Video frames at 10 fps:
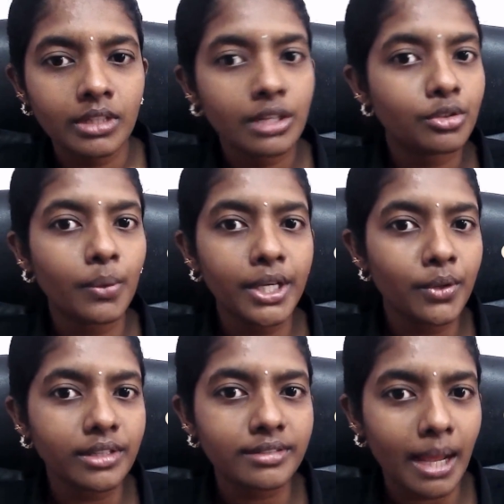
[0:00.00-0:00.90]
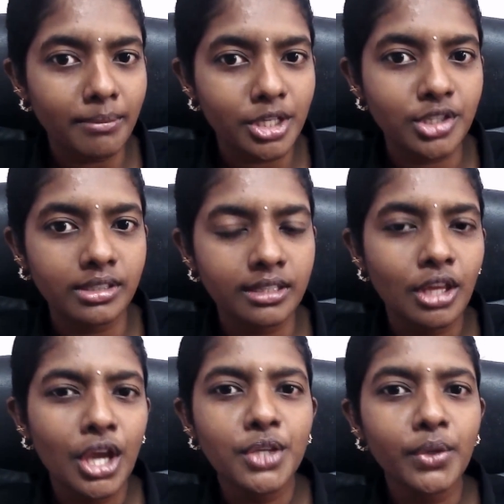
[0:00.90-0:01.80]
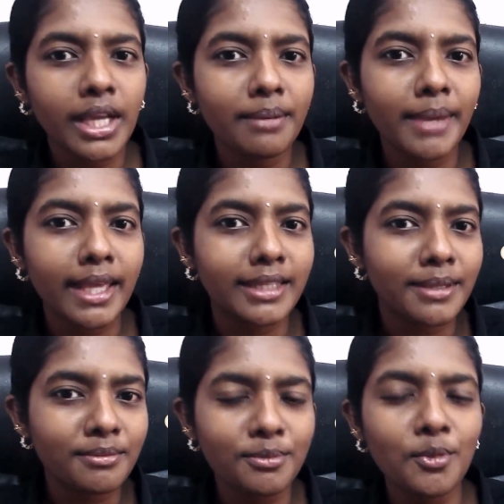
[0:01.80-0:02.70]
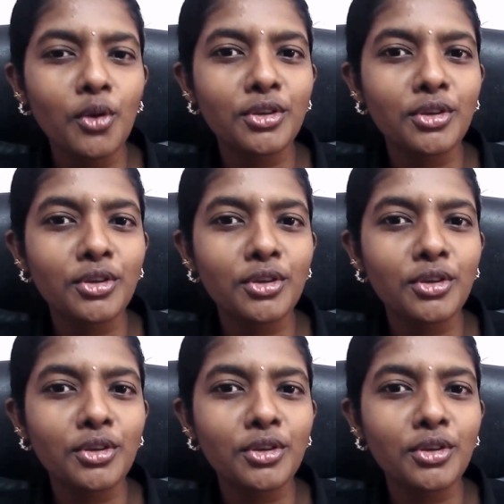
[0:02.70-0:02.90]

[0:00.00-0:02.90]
So when you establish this, you can make them more